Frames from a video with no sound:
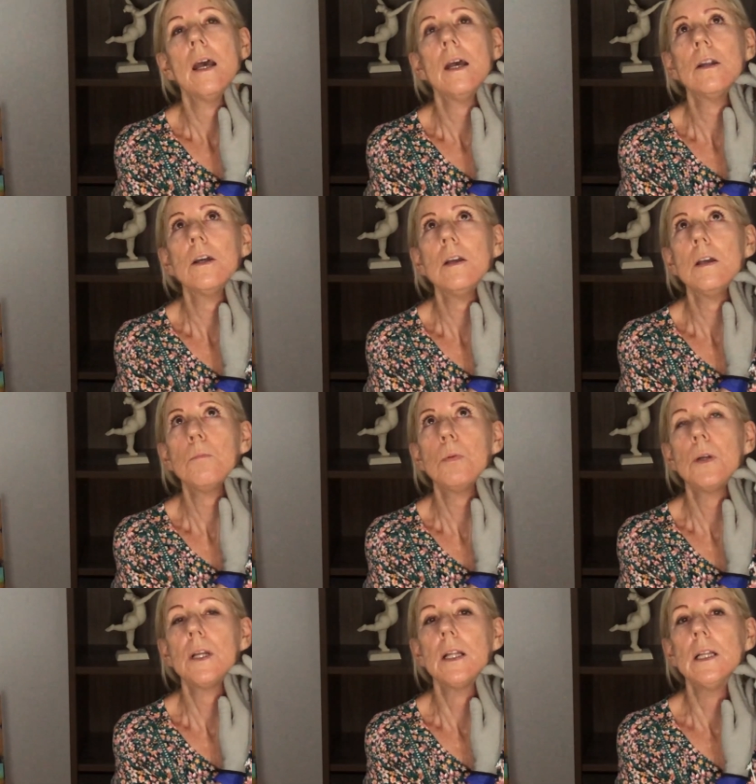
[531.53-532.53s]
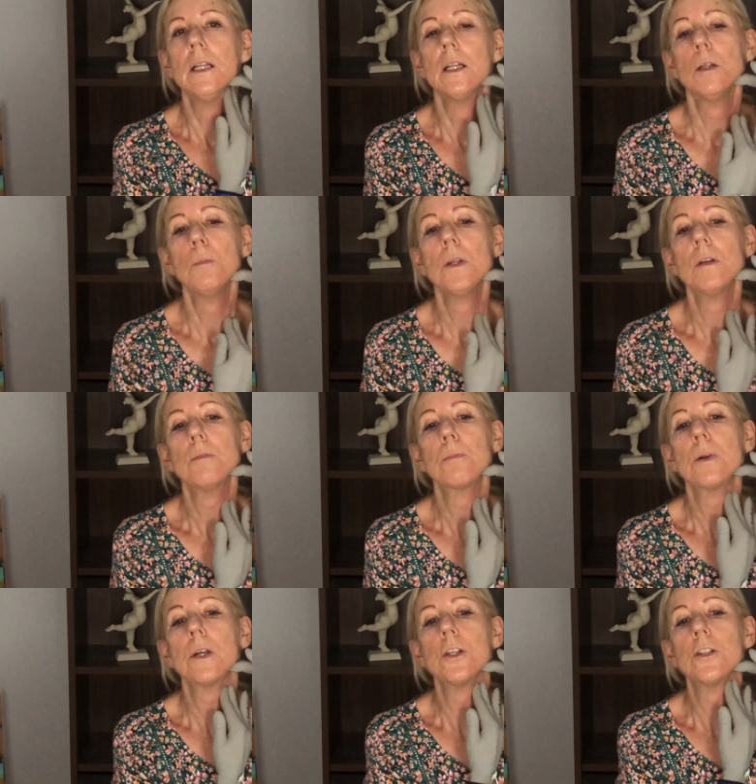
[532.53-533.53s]
And I am putting a little bit of
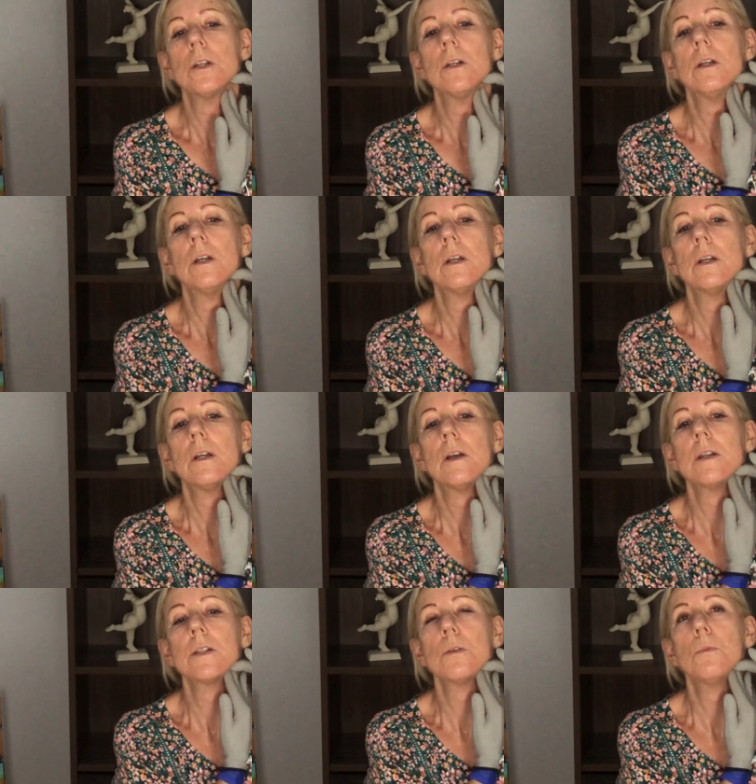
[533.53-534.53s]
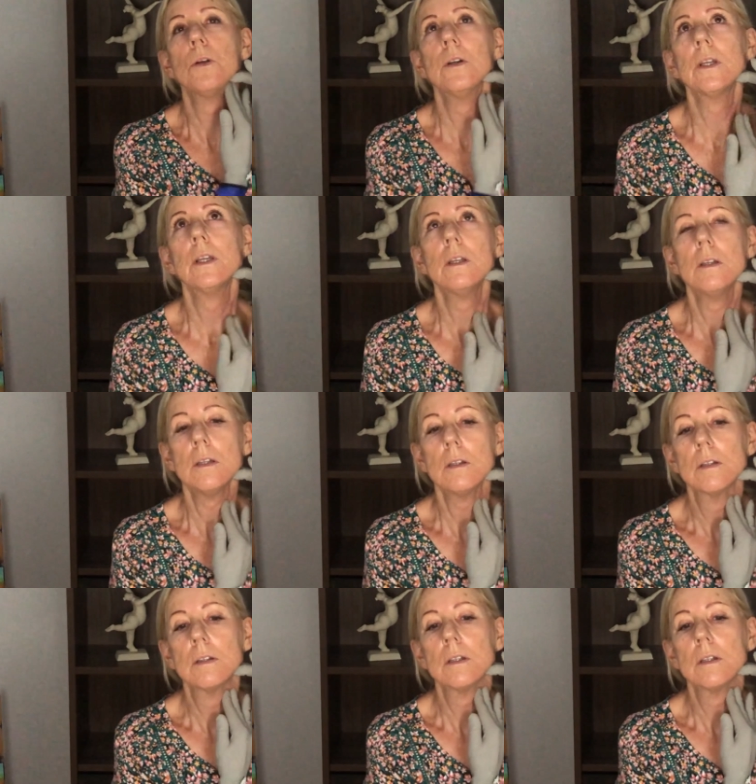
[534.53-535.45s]
pressure as I'm working.